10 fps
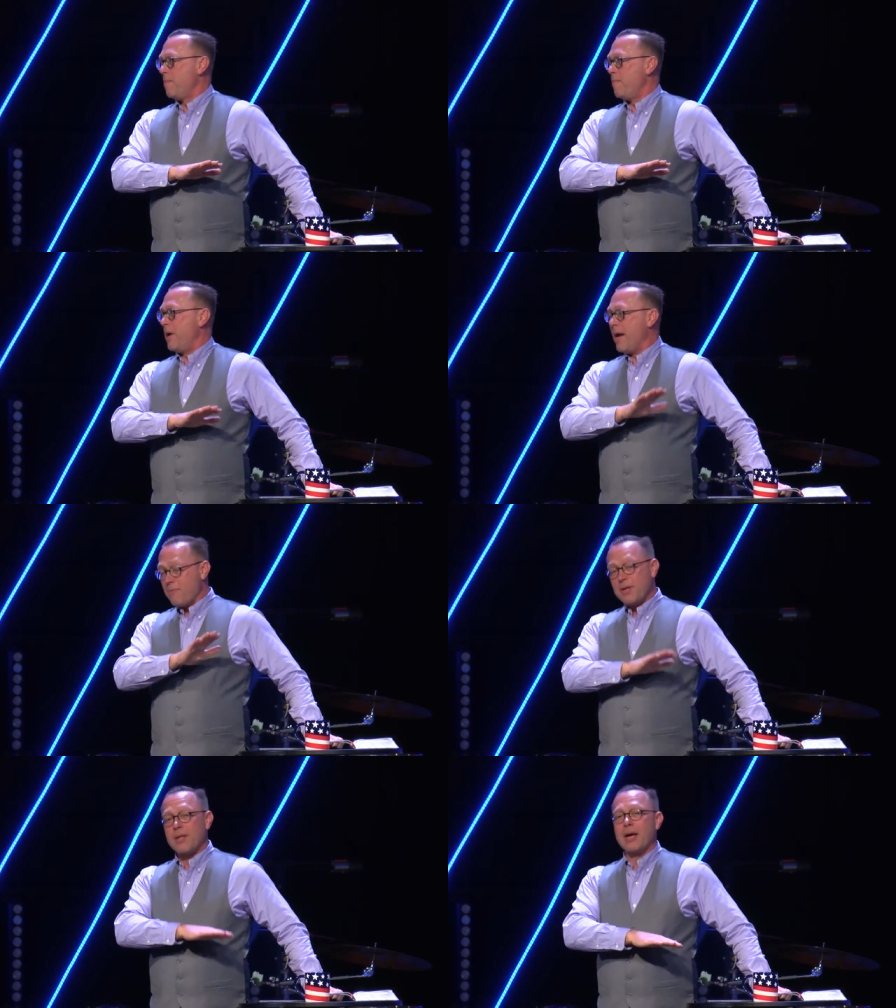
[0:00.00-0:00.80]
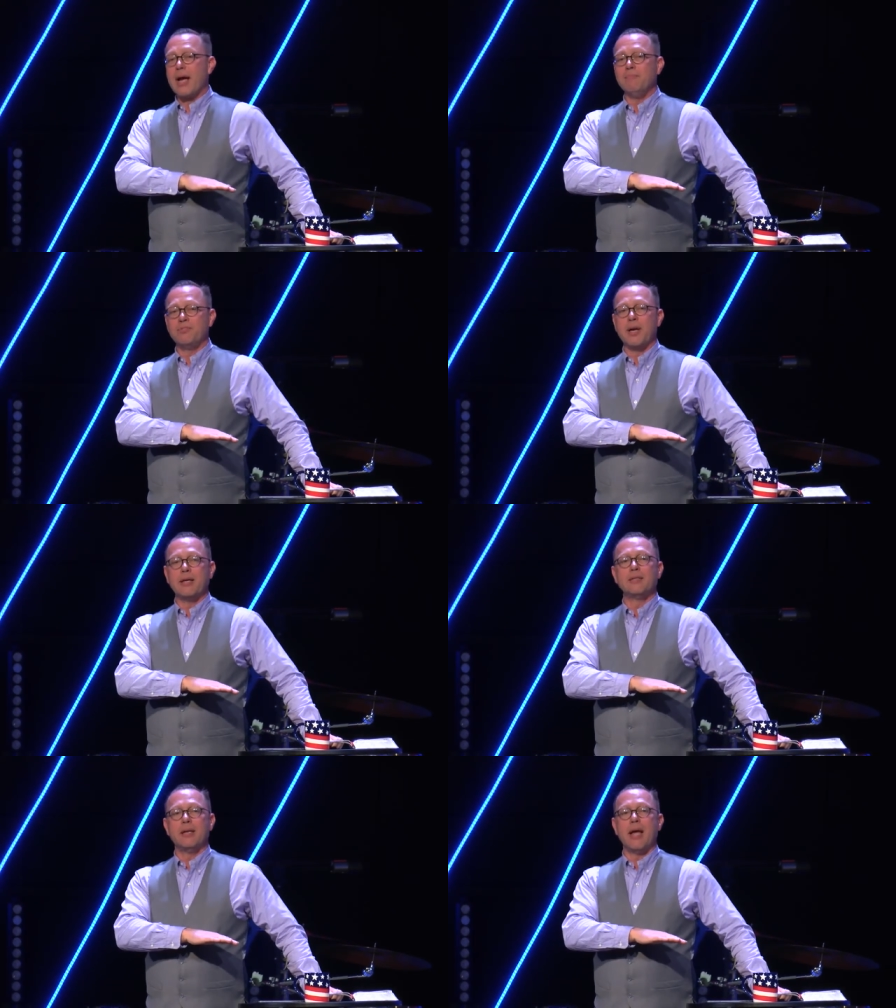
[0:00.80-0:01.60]
But everything I'm
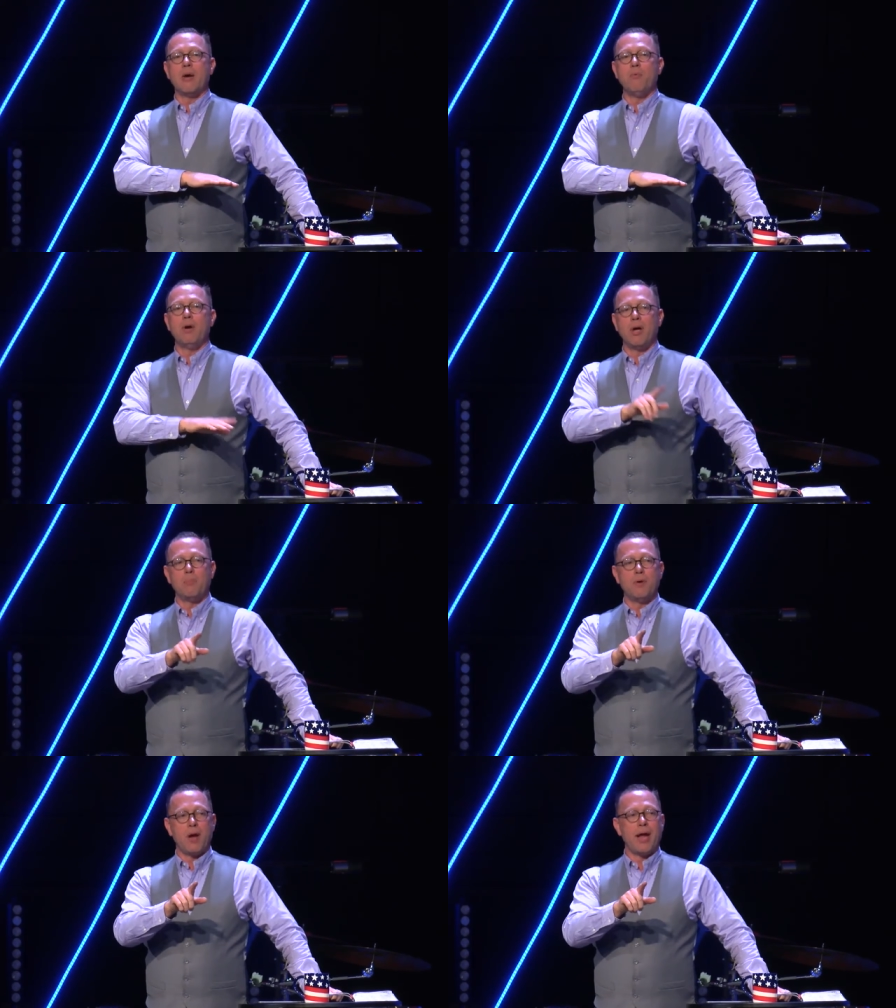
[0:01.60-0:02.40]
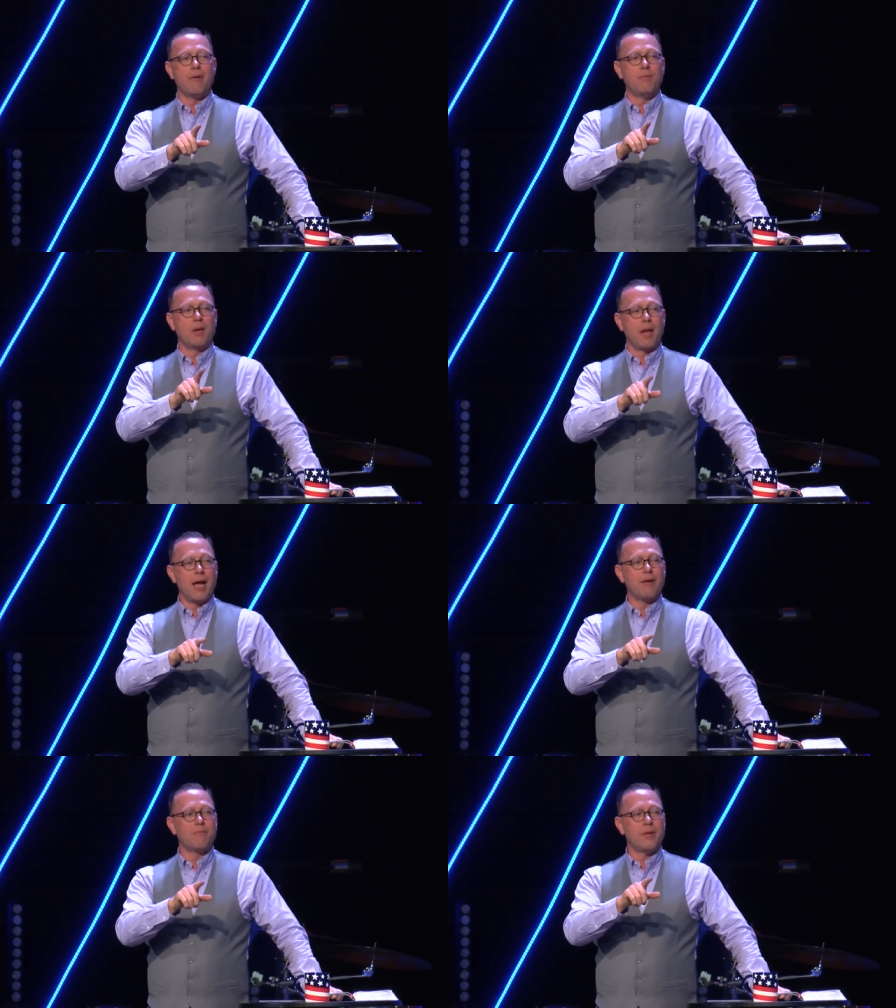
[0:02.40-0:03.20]
saying today will help you have the
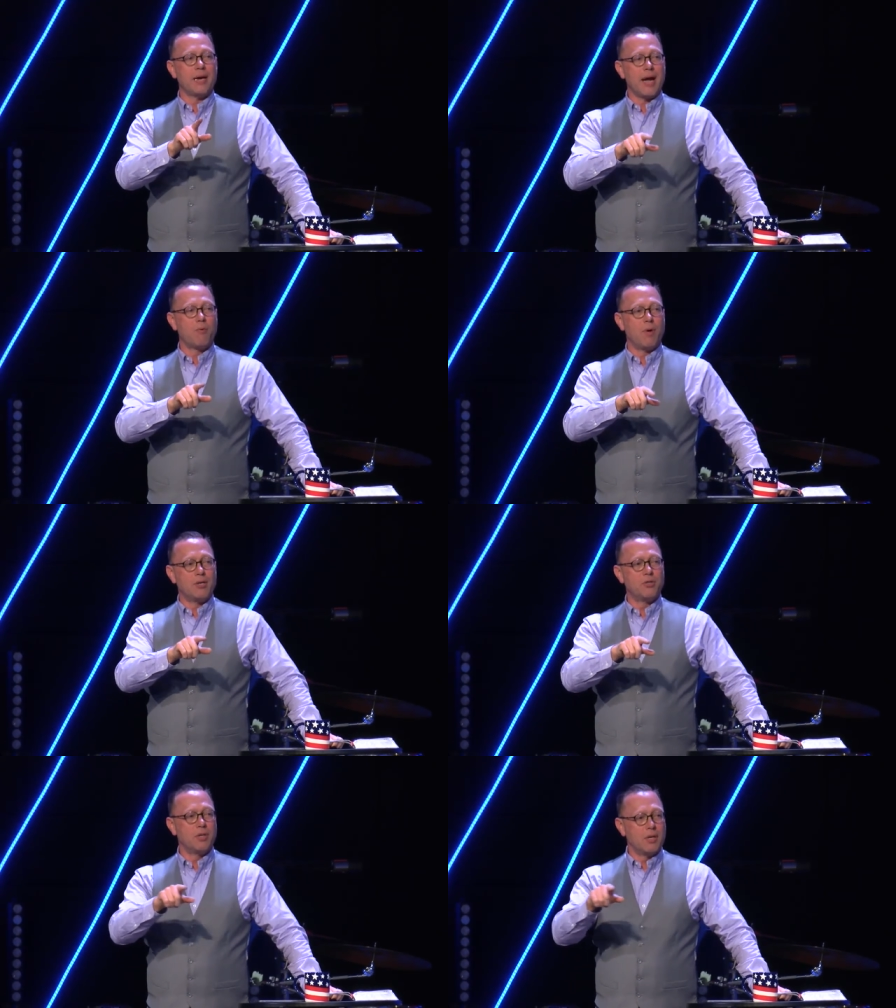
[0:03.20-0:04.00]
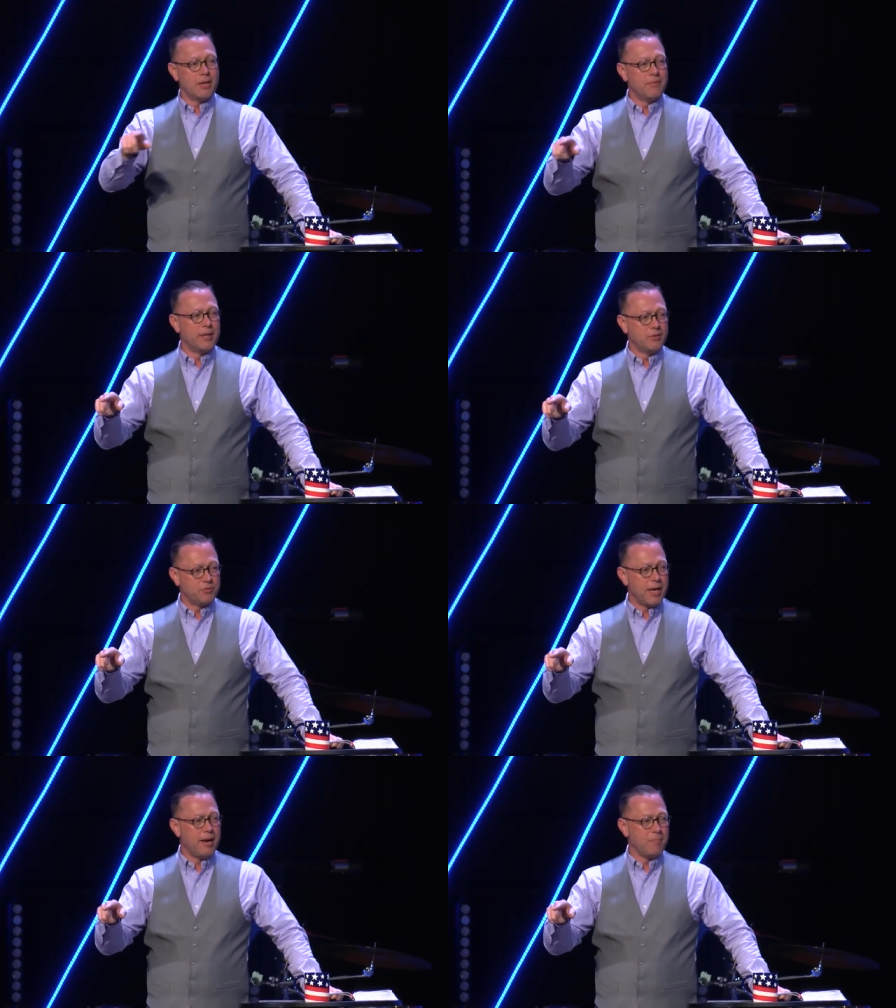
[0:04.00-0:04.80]
life that God wants you to live in this
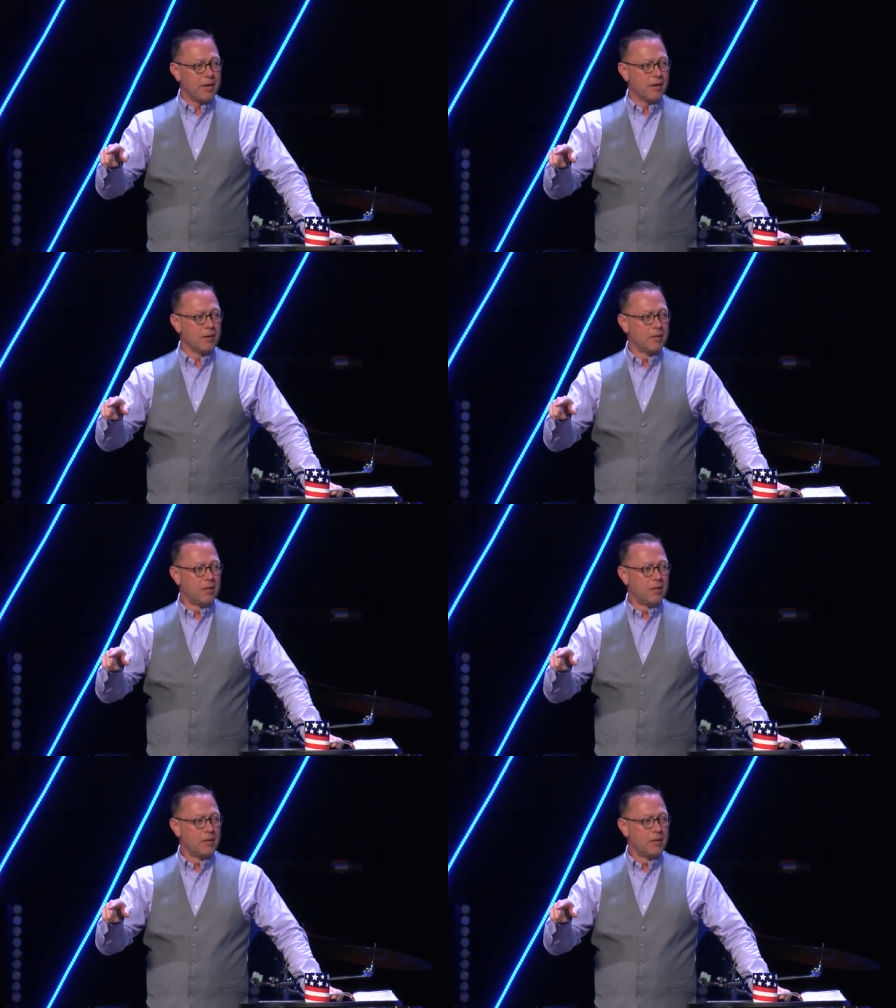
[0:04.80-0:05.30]
time here.